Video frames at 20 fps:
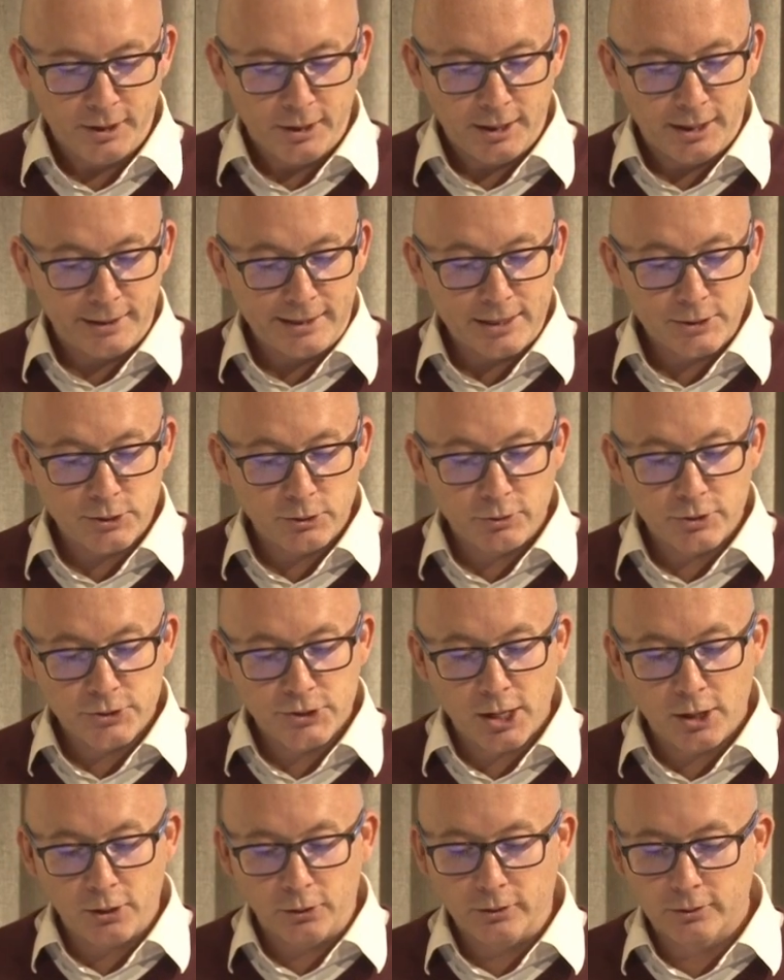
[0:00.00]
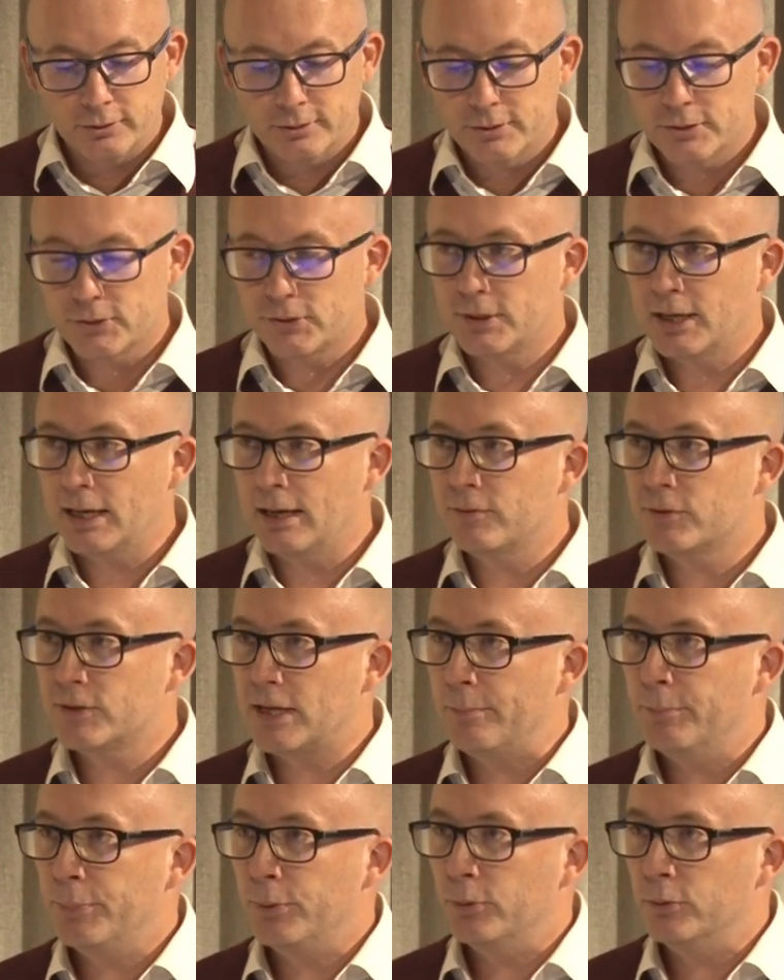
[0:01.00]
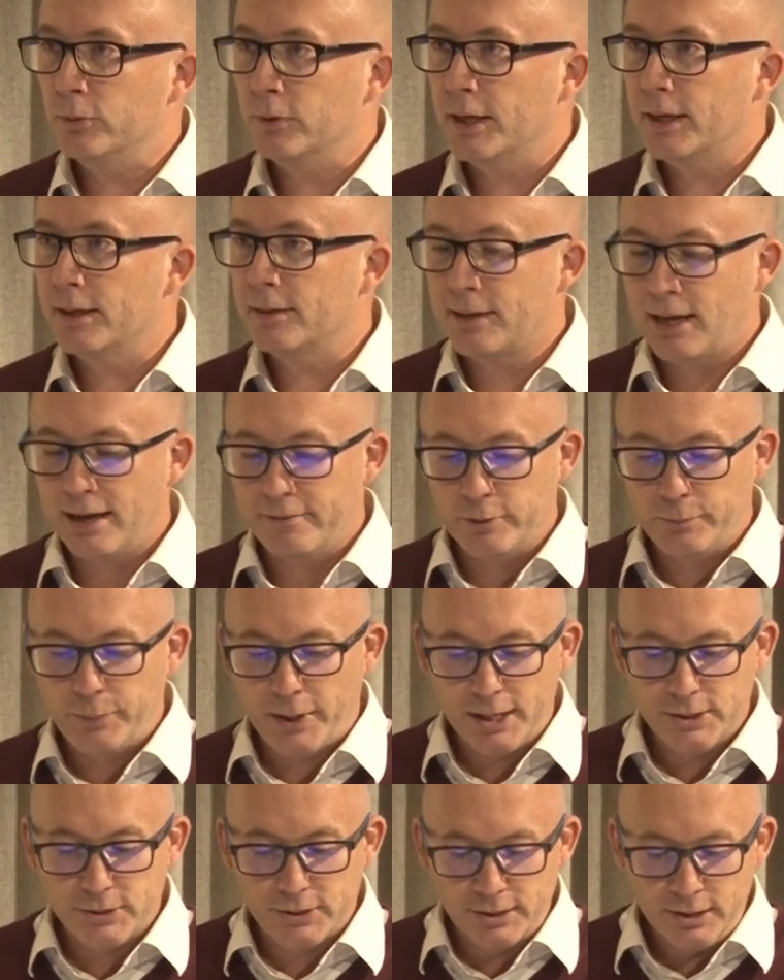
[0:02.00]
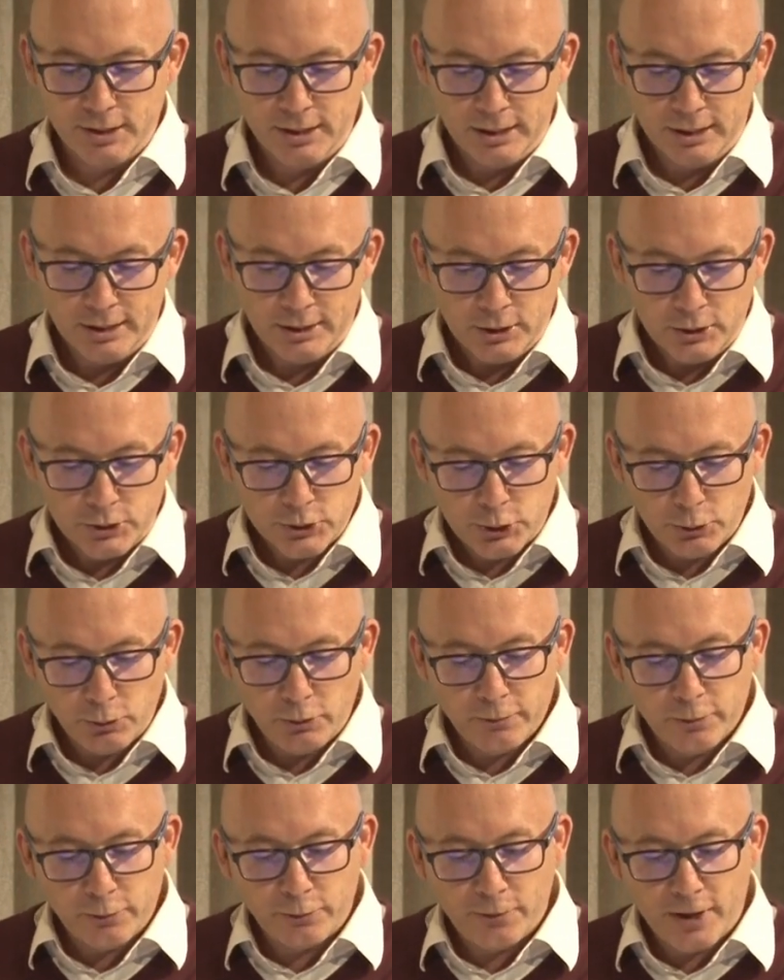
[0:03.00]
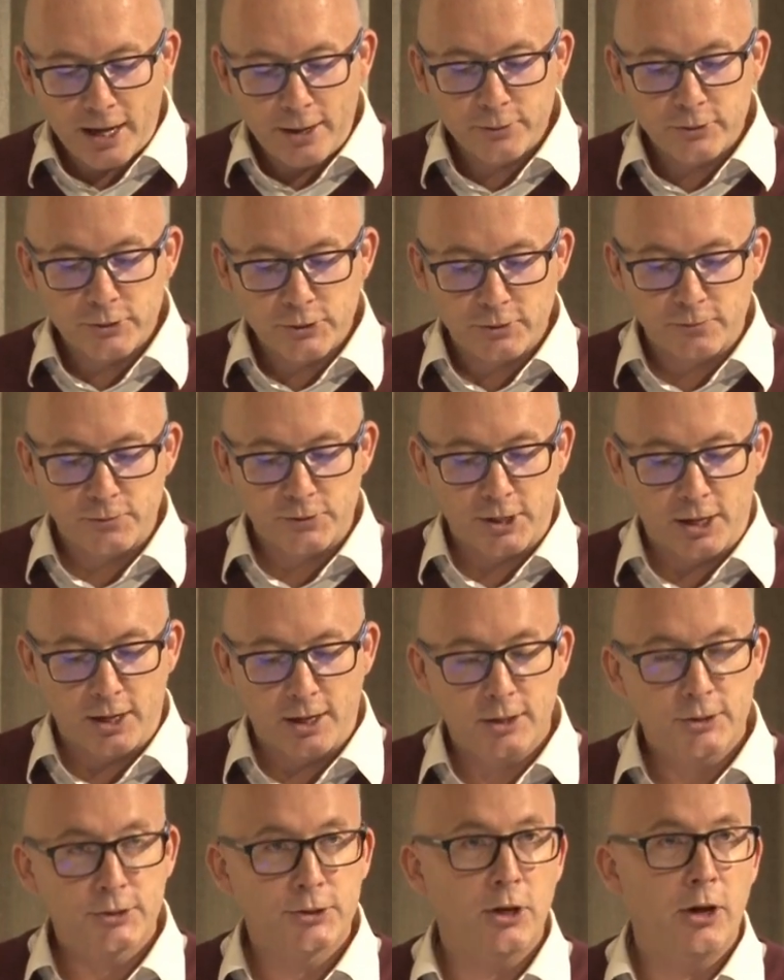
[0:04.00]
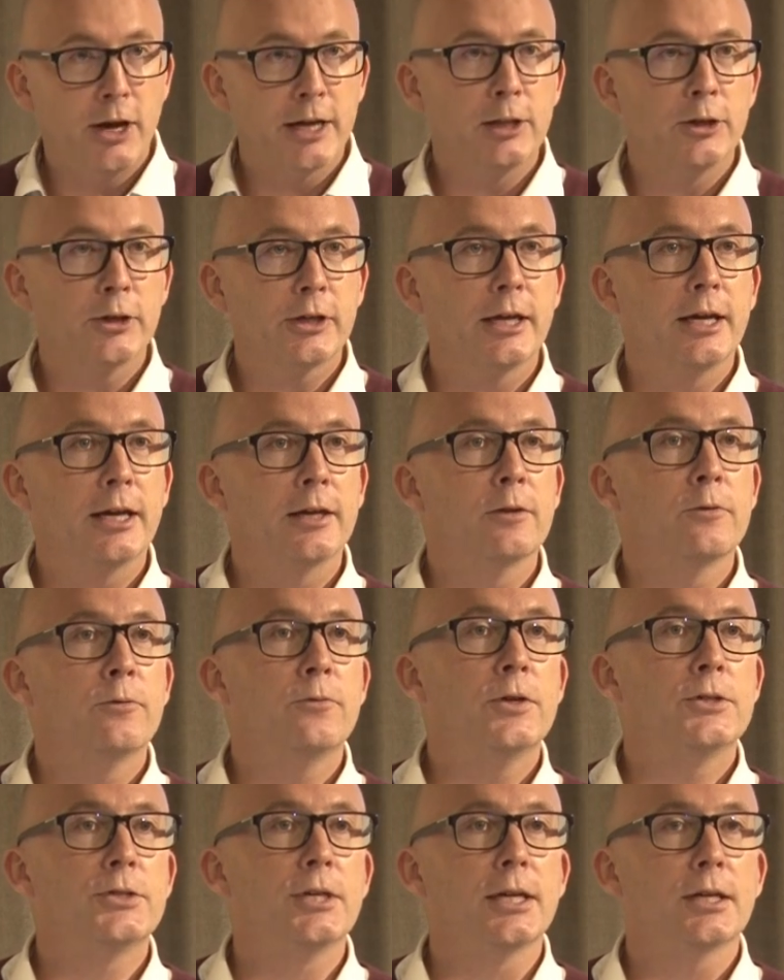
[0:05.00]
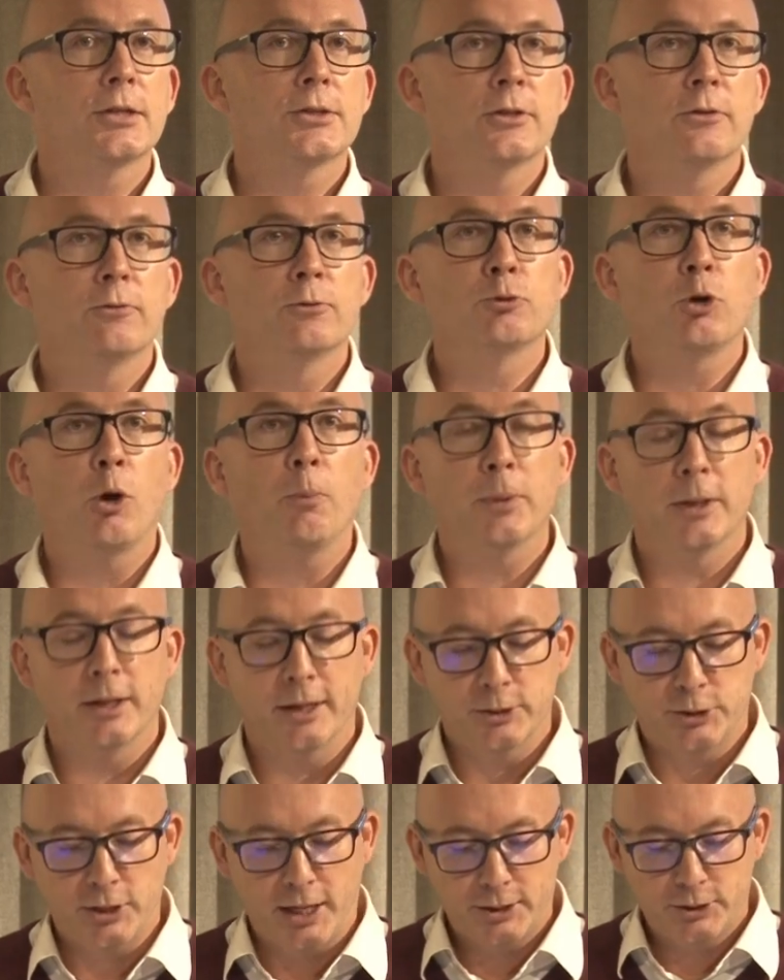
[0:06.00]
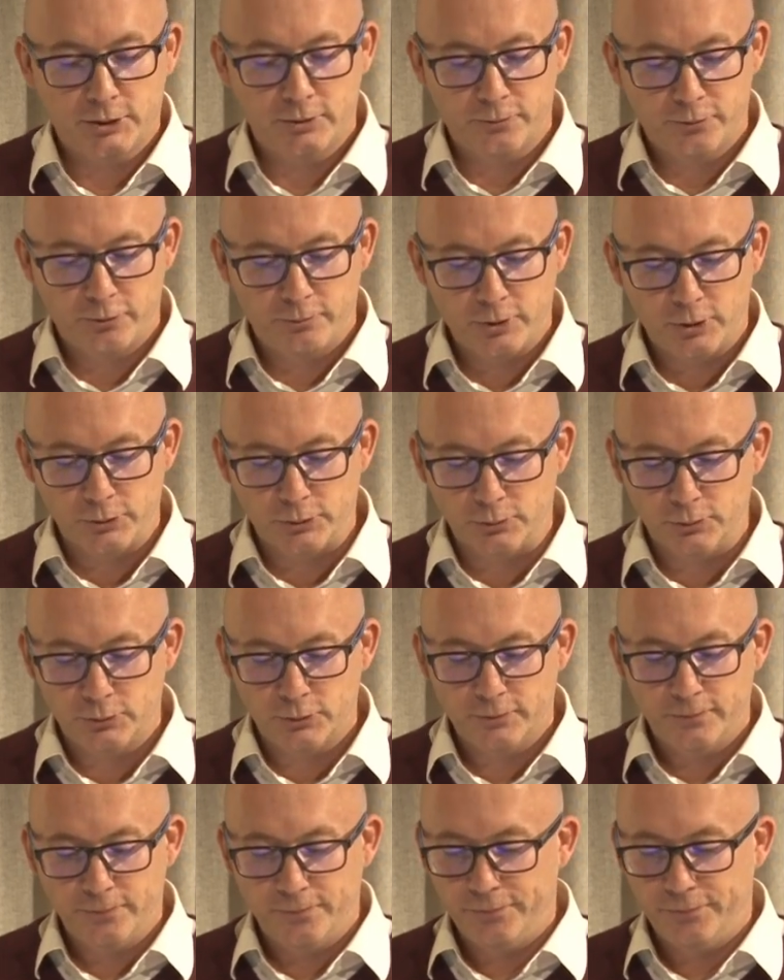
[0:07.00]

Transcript: And as a result, Steve Temple and David Payton, two of the founders of Xaar, started looking at the physics of droplet ejection from nozzles.